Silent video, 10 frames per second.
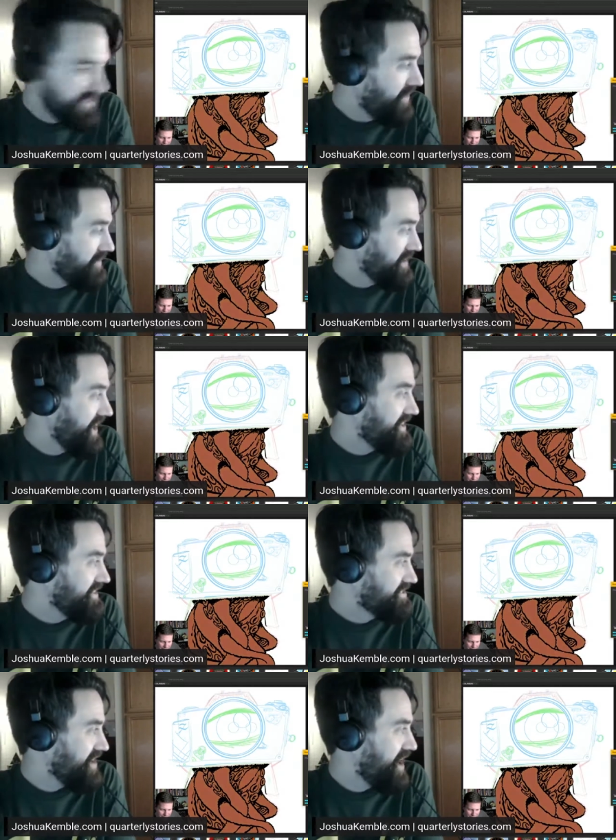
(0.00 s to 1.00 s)
Oh, yeah.
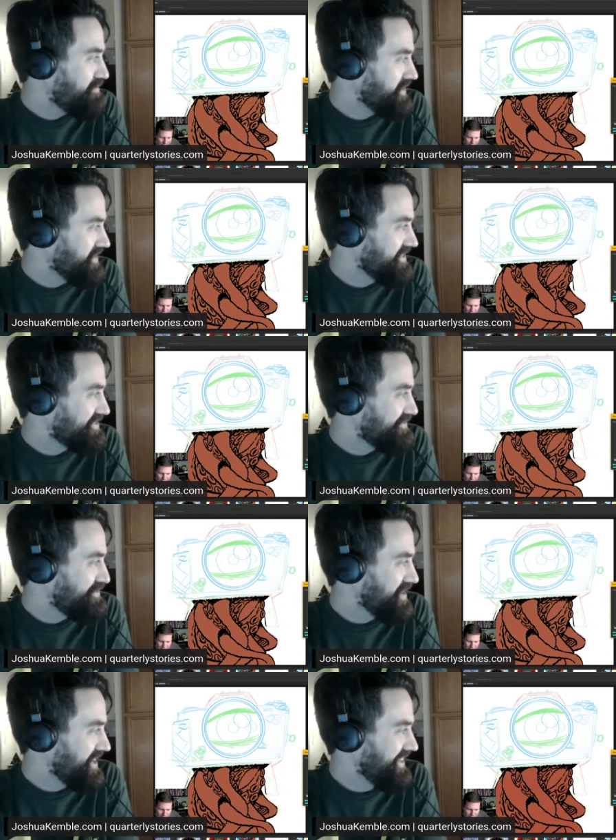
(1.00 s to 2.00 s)
He's top of the list
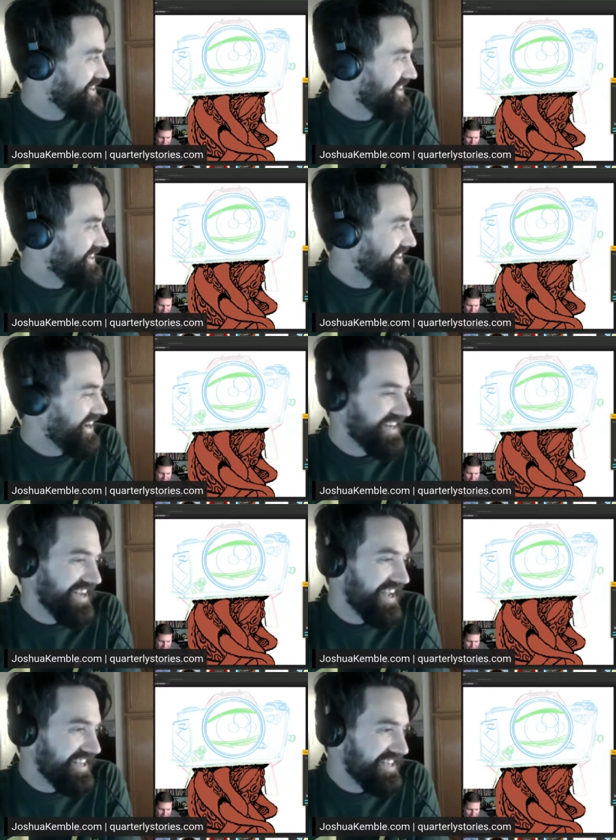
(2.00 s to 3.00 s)
for me. And
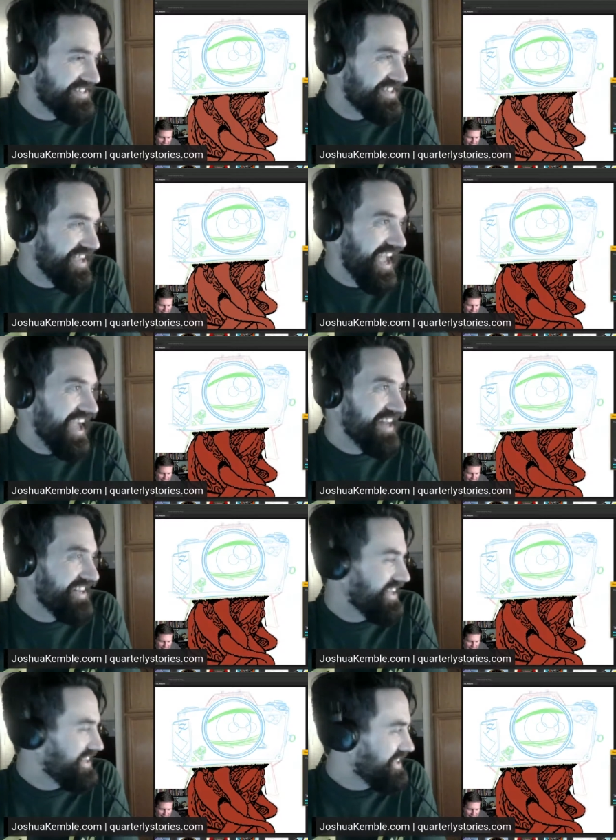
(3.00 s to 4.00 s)

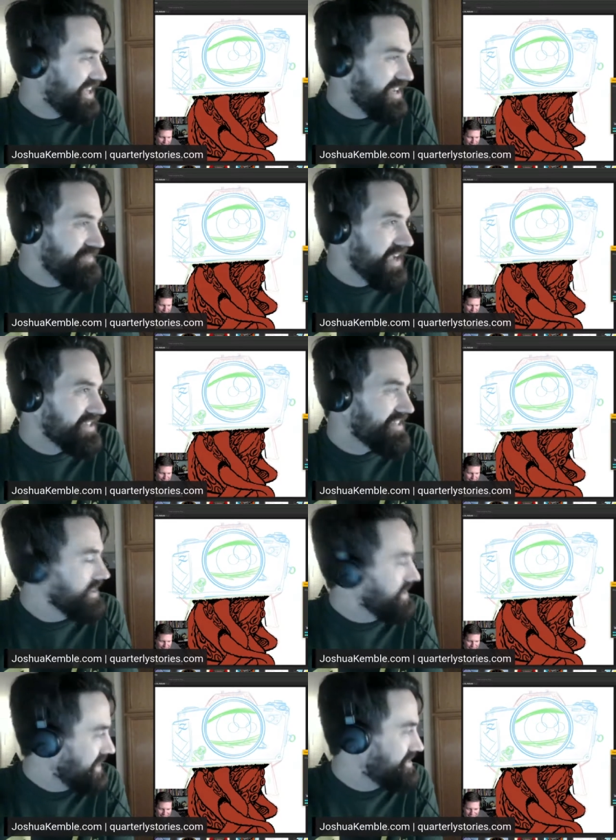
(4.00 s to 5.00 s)
he makes the
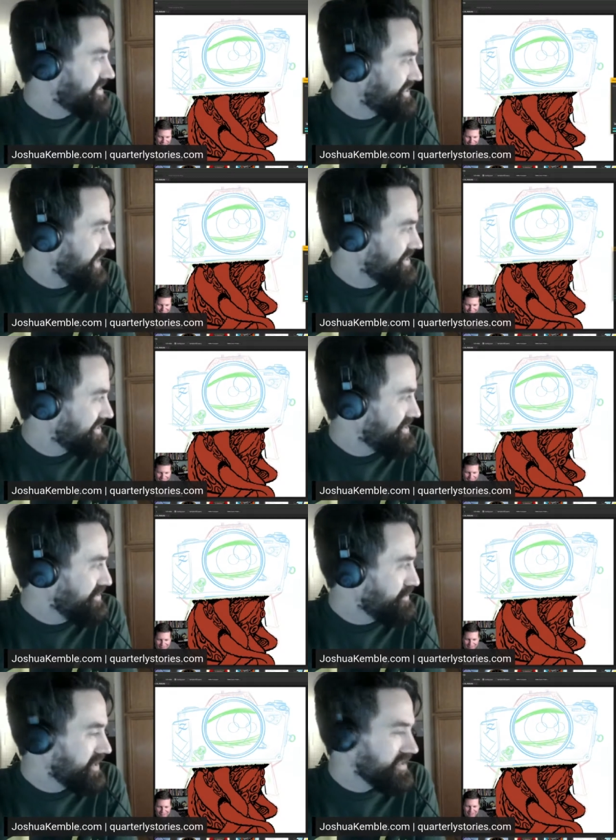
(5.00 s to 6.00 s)
least sense
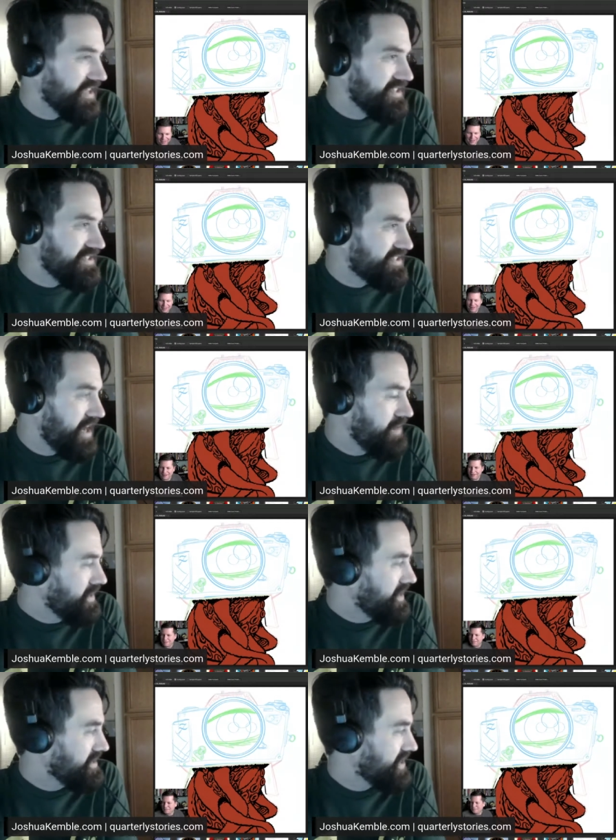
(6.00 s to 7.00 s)
too, because at least
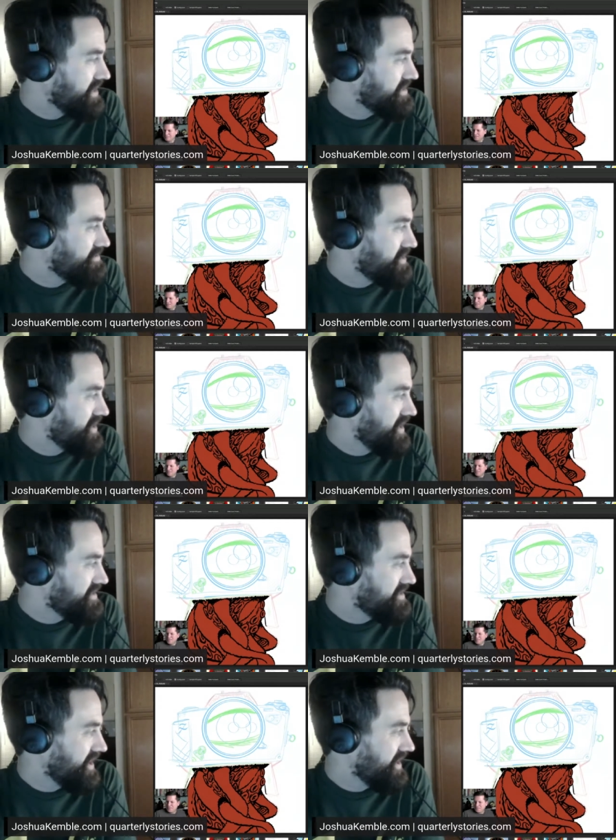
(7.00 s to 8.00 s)
Damon has had some
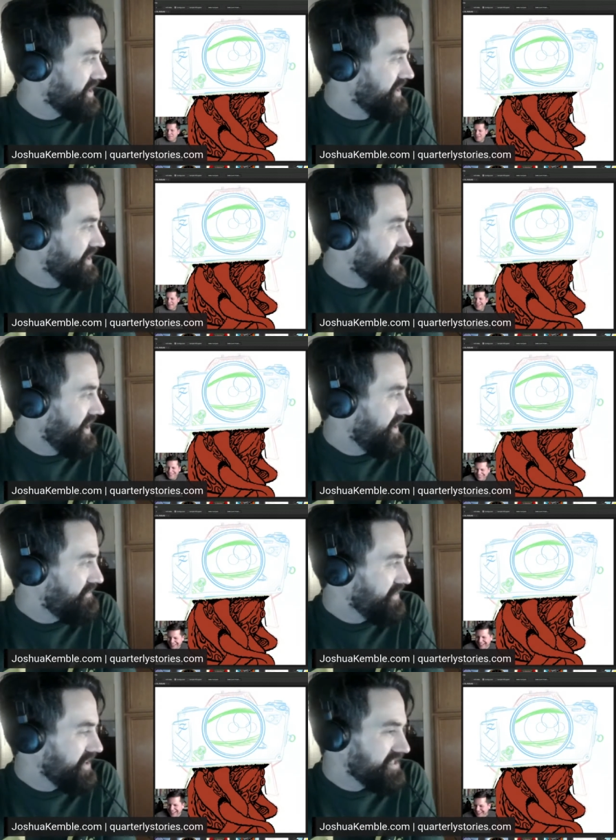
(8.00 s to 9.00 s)
duds. Like,
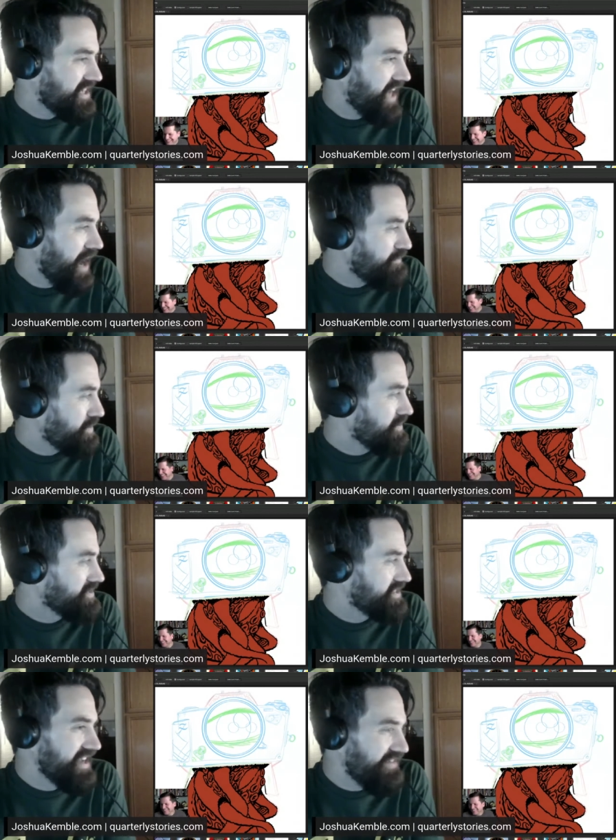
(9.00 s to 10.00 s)
I feel like DiCaprio
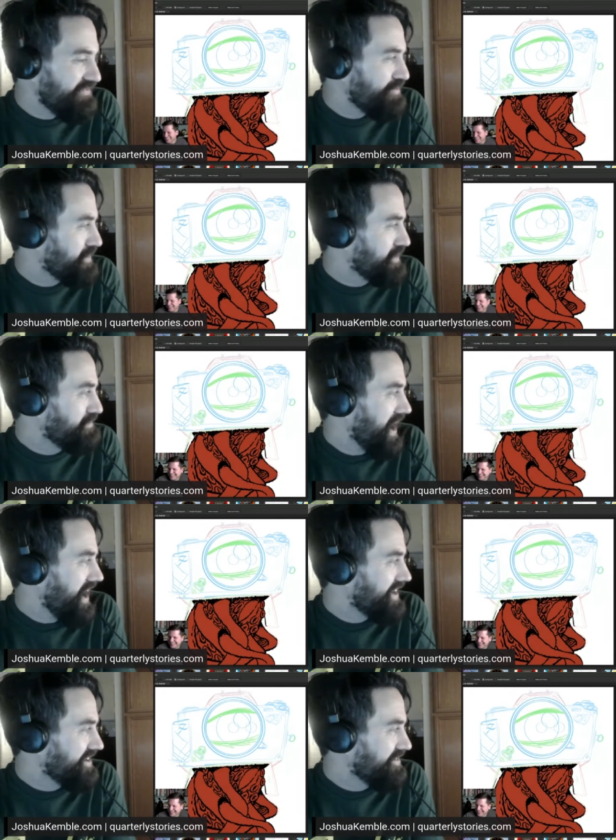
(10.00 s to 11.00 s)
has never been
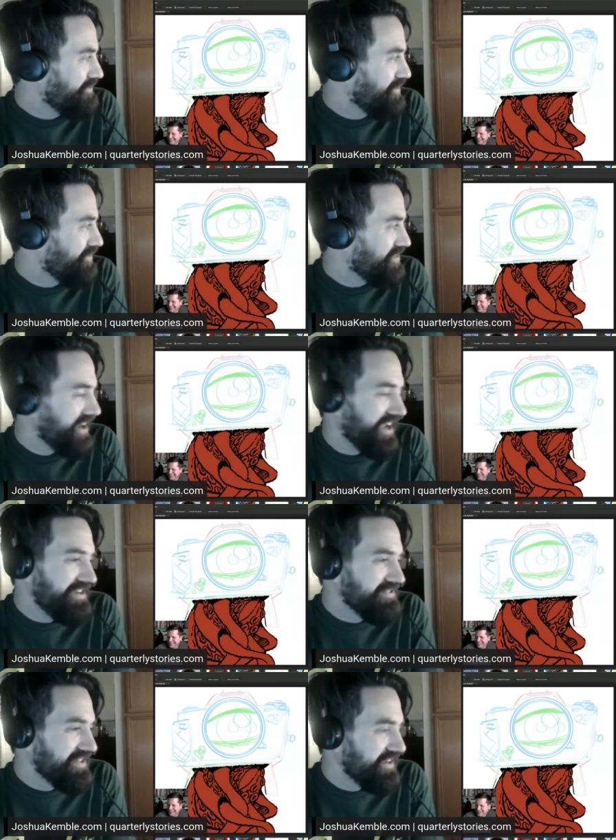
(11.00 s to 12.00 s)
bad in a role. Like, I
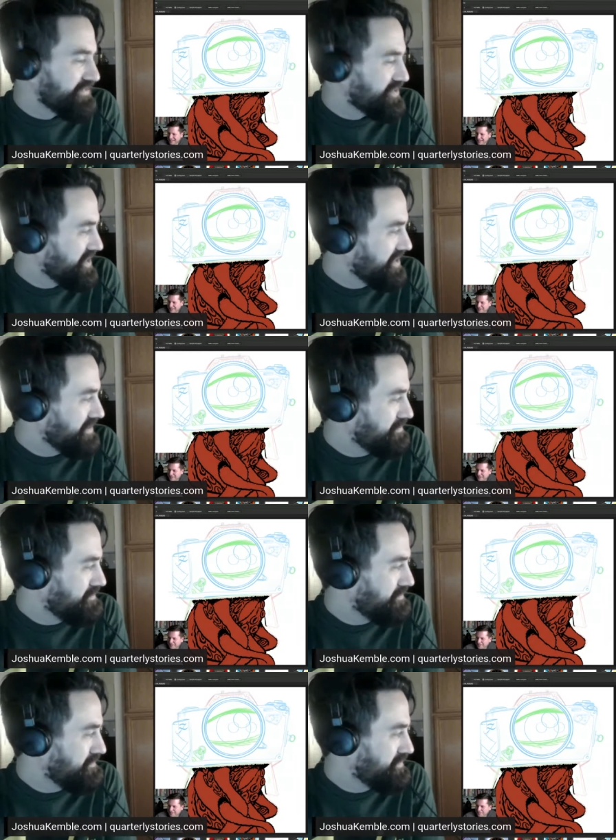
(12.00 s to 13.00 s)
don't think I've seen him
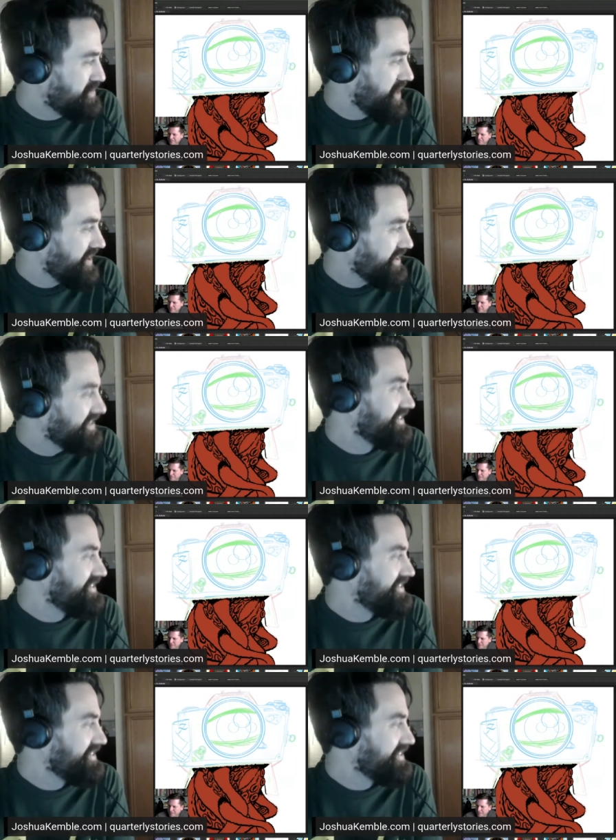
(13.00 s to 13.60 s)
suck.